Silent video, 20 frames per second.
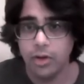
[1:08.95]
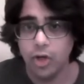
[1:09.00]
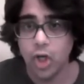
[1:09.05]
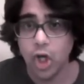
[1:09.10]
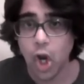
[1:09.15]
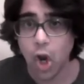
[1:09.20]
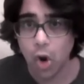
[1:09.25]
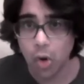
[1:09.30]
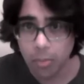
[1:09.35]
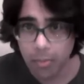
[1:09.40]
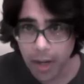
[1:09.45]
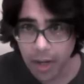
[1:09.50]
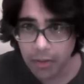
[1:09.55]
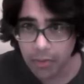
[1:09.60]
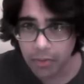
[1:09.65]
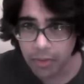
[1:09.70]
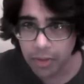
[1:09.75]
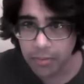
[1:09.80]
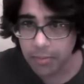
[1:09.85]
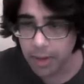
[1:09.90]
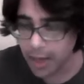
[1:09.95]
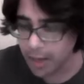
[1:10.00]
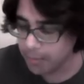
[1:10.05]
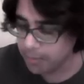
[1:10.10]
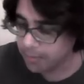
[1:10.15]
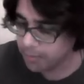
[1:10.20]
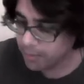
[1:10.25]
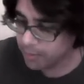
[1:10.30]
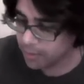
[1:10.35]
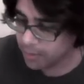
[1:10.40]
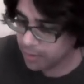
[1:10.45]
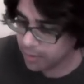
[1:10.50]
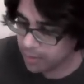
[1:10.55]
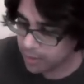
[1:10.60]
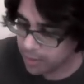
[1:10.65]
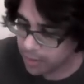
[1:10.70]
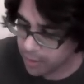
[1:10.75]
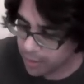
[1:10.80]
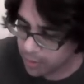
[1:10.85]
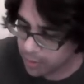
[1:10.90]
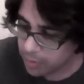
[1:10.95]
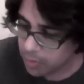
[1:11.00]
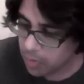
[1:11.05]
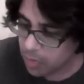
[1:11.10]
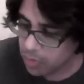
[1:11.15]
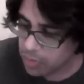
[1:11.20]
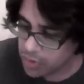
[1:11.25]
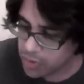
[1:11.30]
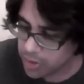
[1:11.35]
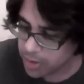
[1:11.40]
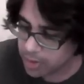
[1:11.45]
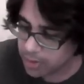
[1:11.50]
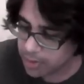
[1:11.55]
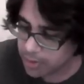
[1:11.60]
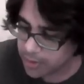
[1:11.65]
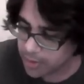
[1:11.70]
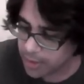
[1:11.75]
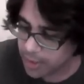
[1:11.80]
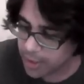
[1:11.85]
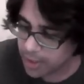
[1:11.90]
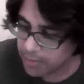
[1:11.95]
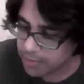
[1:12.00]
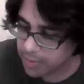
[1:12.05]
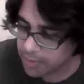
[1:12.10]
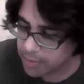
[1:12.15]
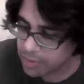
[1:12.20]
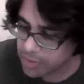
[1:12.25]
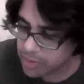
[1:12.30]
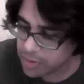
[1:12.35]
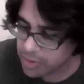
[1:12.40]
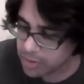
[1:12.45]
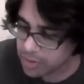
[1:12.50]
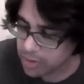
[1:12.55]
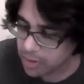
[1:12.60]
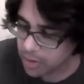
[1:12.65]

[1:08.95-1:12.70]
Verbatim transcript: co-boundary map quotient the image